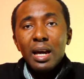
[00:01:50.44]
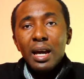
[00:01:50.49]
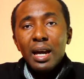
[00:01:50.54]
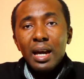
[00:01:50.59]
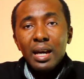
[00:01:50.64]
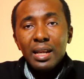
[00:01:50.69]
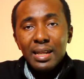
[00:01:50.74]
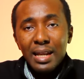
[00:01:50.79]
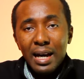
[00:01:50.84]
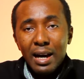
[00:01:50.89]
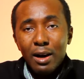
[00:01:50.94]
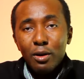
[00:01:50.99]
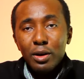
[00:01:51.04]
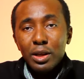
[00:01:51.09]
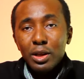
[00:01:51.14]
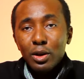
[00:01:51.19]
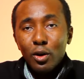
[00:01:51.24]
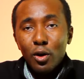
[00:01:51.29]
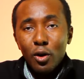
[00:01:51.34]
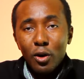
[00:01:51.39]
and now
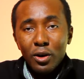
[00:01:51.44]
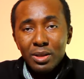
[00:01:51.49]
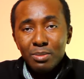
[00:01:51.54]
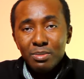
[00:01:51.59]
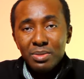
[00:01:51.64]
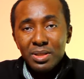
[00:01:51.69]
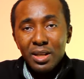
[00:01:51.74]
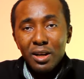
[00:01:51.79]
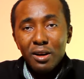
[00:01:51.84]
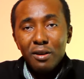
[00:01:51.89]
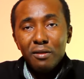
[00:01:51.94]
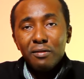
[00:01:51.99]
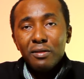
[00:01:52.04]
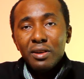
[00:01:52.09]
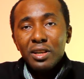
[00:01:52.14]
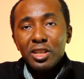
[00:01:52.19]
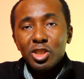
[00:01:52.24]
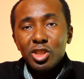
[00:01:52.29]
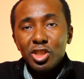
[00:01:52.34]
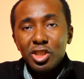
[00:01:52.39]
he called himself
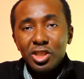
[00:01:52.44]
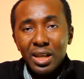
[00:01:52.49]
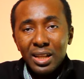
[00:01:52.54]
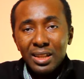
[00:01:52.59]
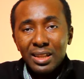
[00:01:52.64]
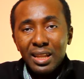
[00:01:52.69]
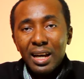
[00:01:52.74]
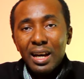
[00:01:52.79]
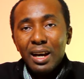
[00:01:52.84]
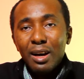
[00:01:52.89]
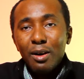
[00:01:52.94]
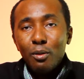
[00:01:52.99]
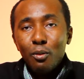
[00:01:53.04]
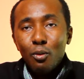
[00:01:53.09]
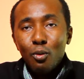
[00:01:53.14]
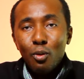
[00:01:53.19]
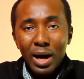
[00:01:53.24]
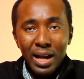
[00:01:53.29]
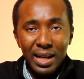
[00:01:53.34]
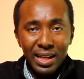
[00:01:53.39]
Shatta
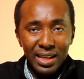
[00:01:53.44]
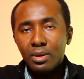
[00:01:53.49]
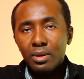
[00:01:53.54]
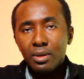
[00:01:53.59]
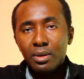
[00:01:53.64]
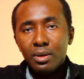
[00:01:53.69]
Wale.